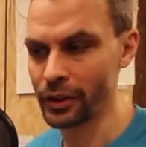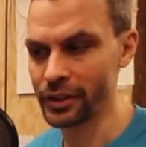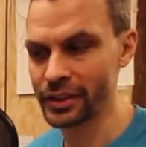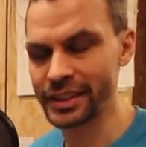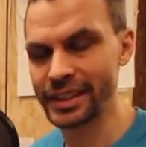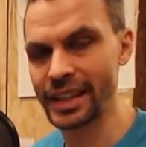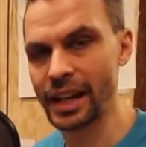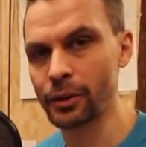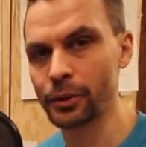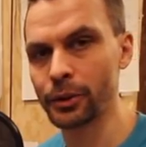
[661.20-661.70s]
the
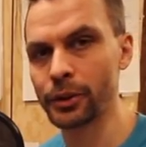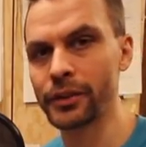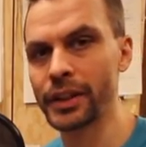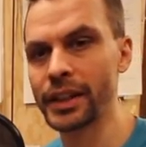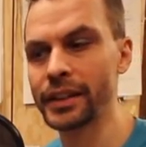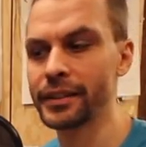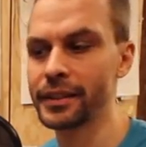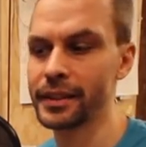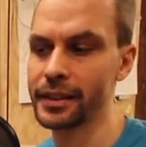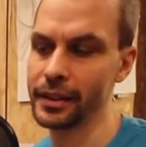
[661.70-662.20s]
sound of
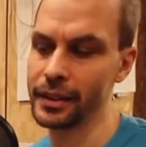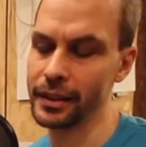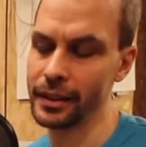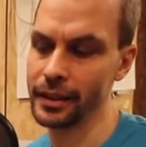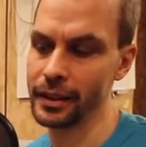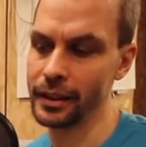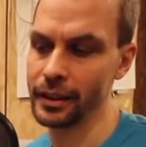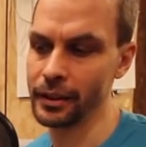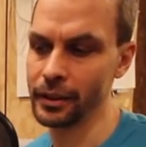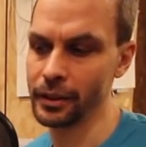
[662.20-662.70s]
it,
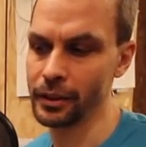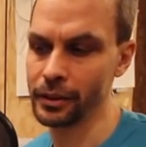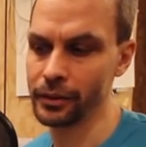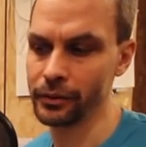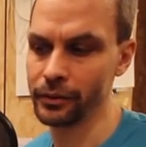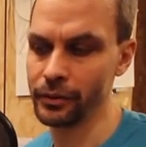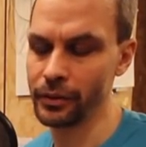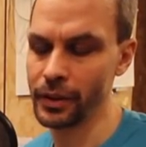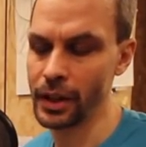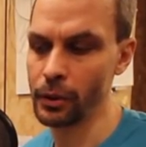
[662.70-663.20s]
uh,
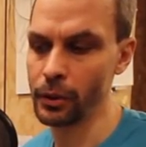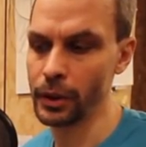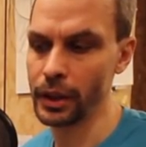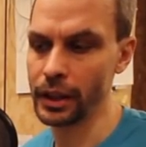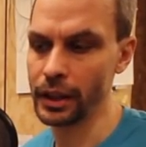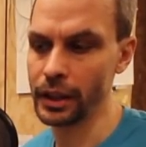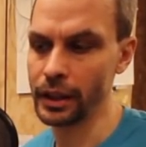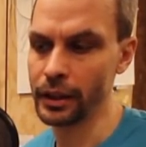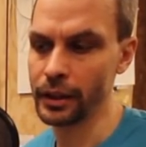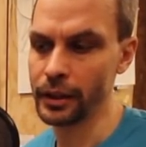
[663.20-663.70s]

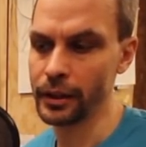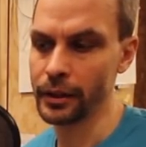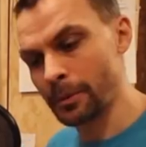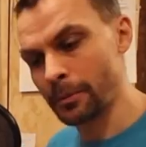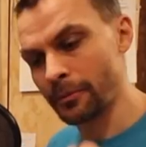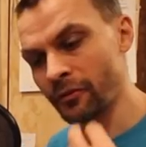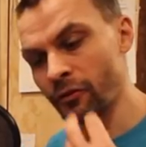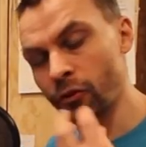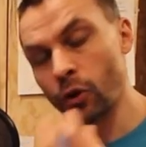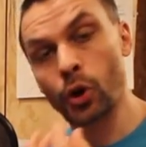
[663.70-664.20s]
very
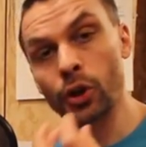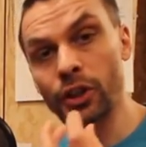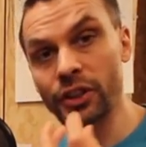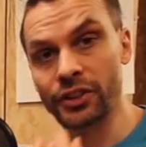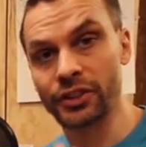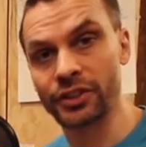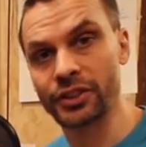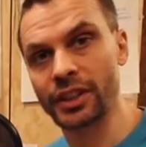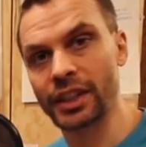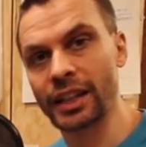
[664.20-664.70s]

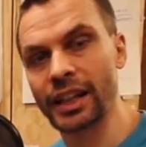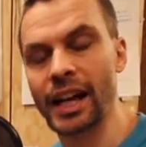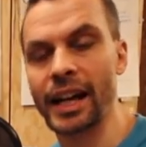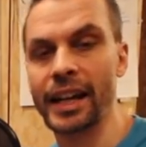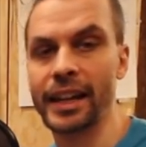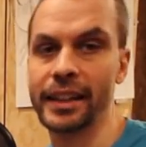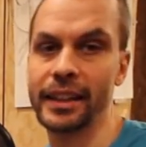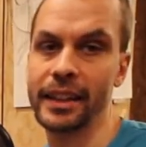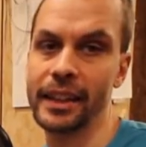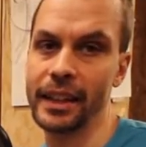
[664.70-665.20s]

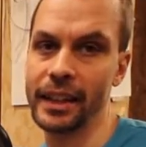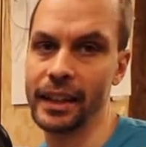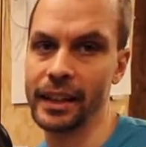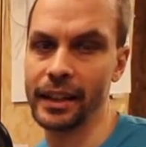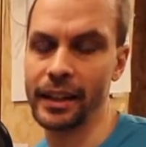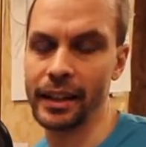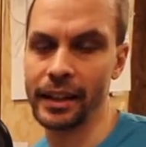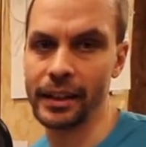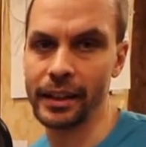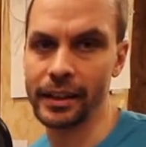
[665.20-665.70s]
voice-like
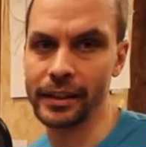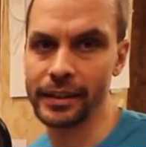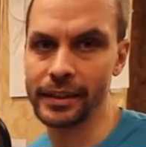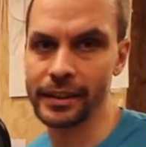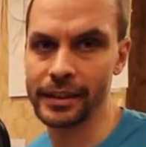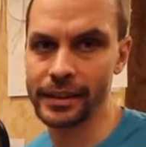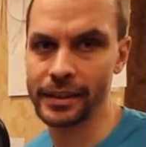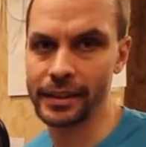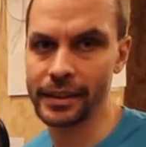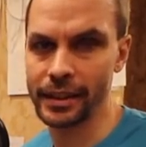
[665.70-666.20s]
in, in
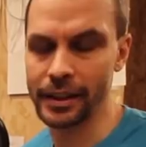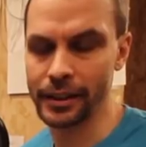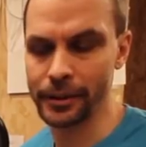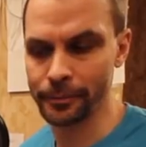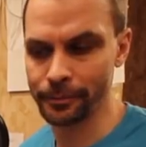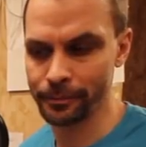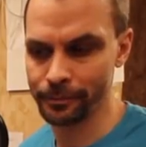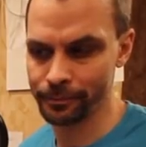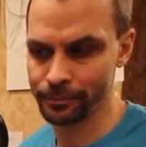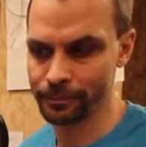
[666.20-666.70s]
its uh,
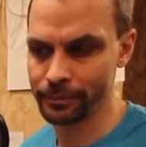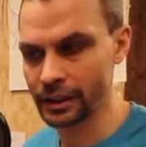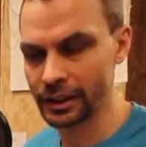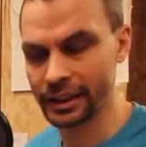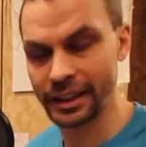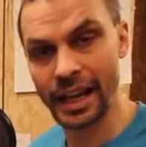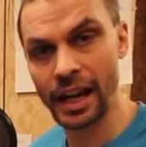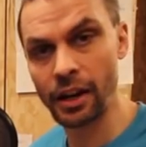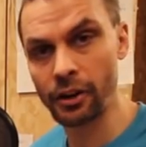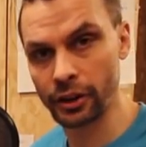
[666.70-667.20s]

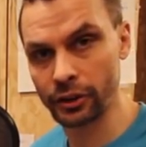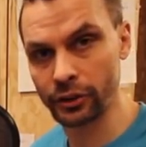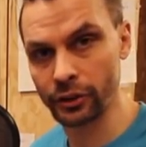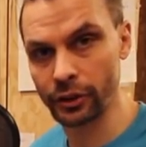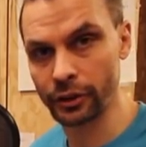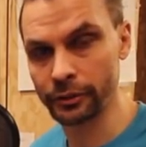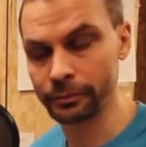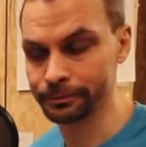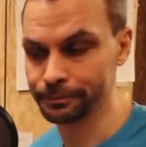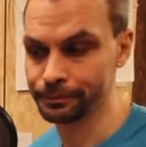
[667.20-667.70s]

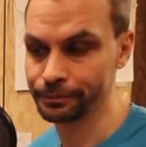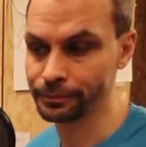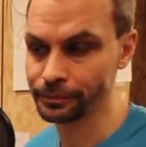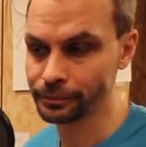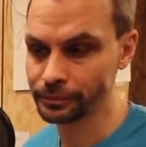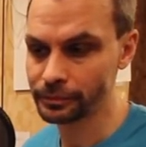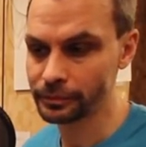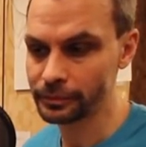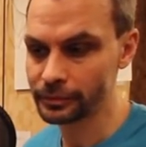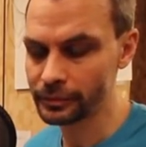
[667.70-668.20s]
character.
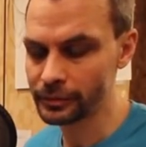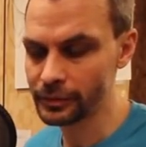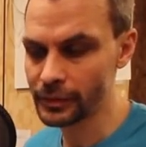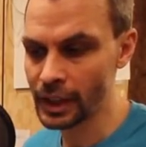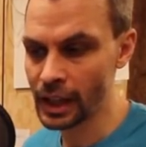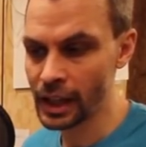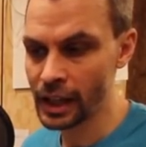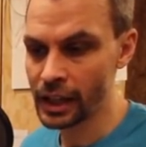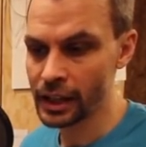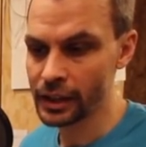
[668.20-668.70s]

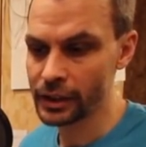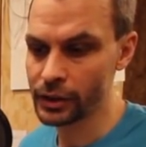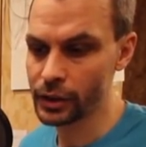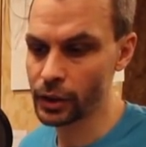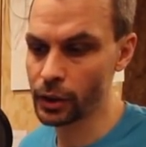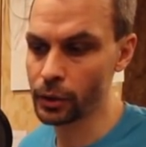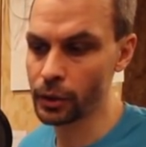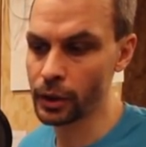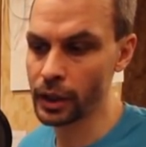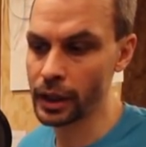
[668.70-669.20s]

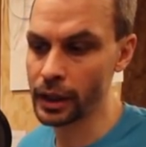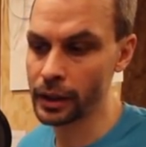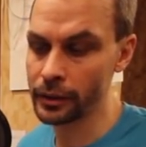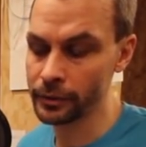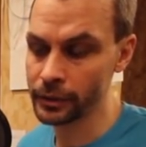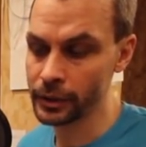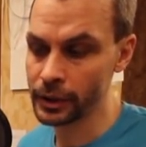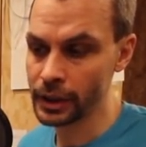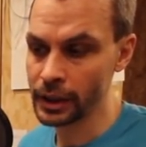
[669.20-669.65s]
So uh,